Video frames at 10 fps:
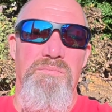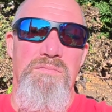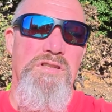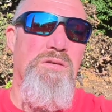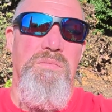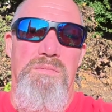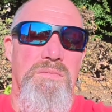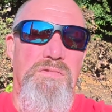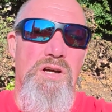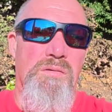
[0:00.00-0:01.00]
so
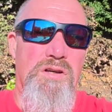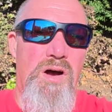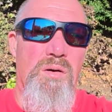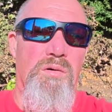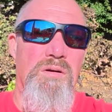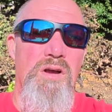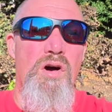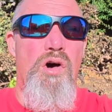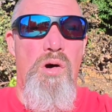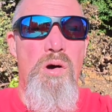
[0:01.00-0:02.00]
don't go.
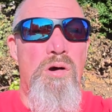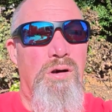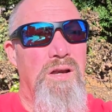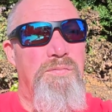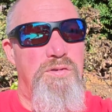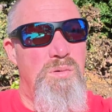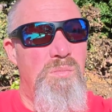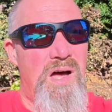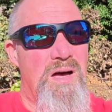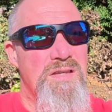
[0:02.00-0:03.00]
Or if you
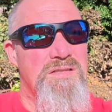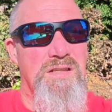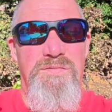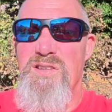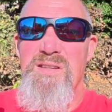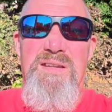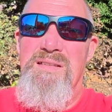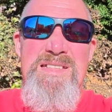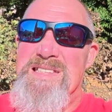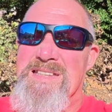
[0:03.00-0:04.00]
must, if
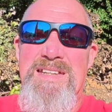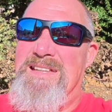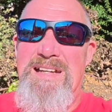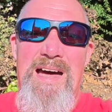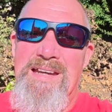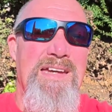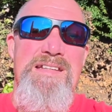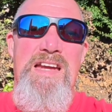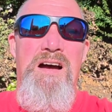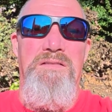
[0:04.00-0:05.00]
you just got to get
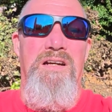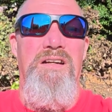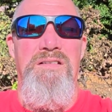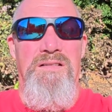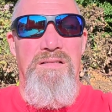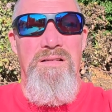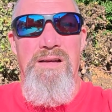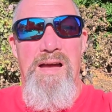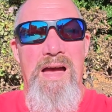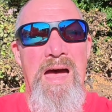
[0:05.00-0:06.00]
down there,
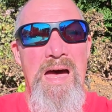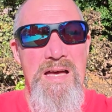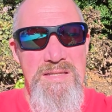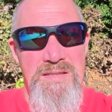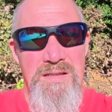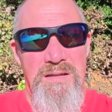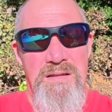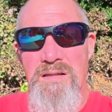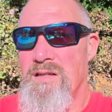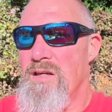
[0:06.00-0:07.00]
ask.
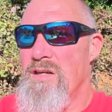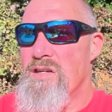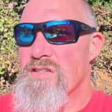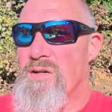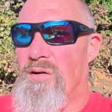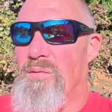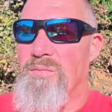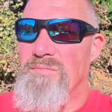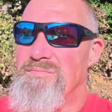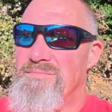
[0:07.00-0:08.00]
So
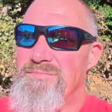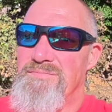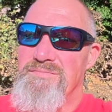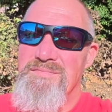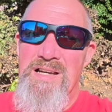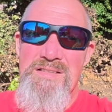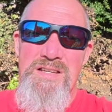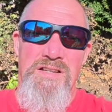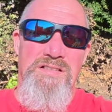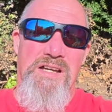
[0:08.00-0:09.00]
it
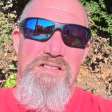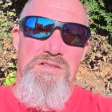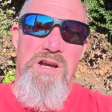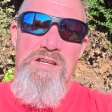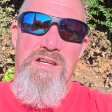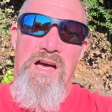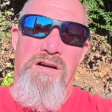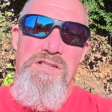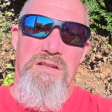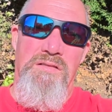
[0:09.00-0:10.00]
sounds like a strange
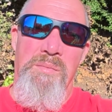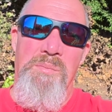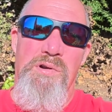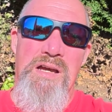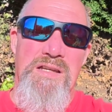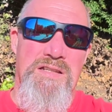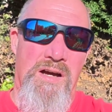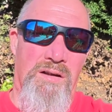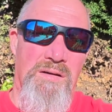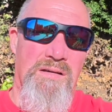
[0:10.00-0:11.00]
analogy. Let me break it
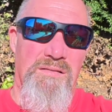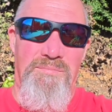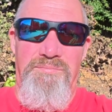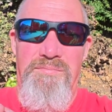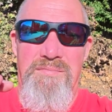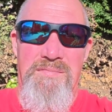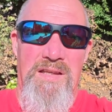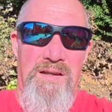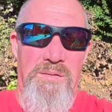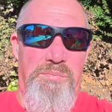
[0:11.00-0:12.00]
down
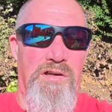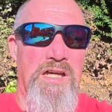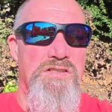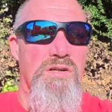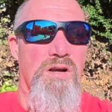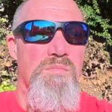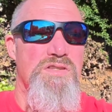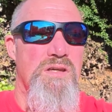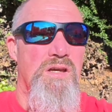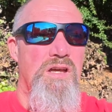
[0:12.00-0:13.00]
in plain
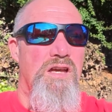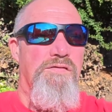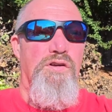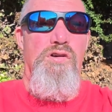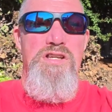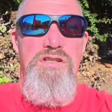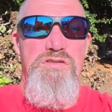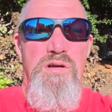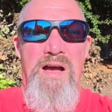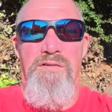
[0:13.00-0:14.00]
terms. If you're going to
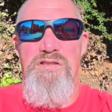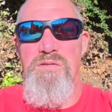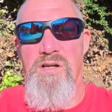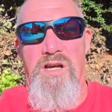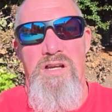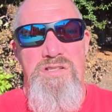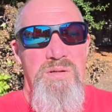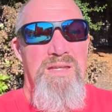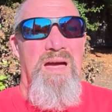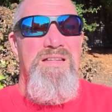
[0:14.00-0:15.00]
travel to a
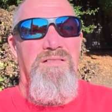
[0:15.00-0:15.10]
country that has a